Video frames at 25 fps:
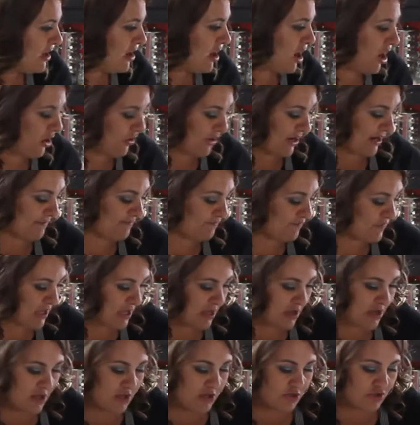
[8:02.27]
All right,
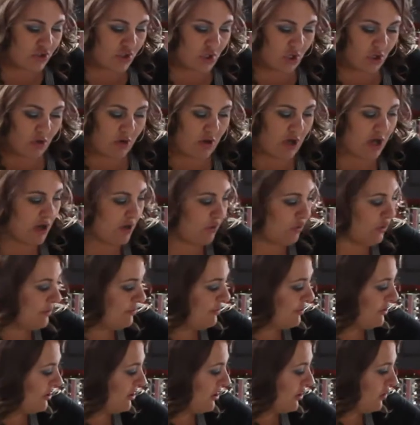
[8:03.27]
so we
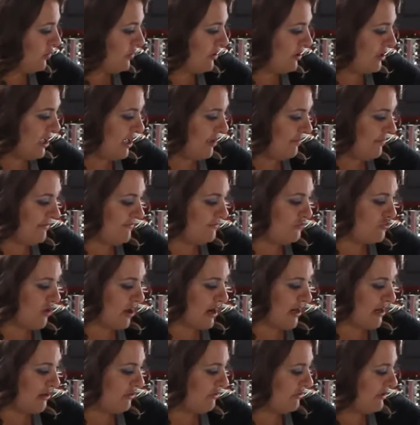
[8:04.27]
put our 1 cup of
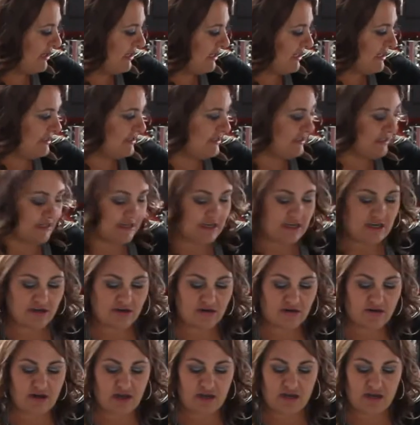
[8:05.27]
dry ingredients in here,